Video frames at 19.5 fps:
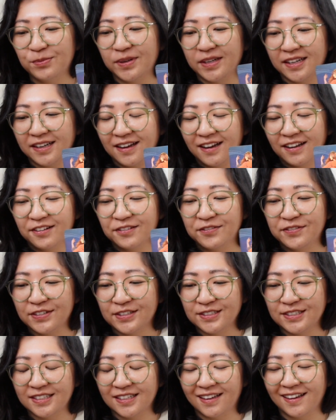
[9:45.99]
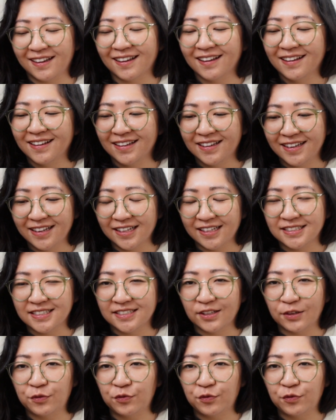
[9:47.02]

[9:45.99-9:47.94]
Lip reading: but it kind of feels like it's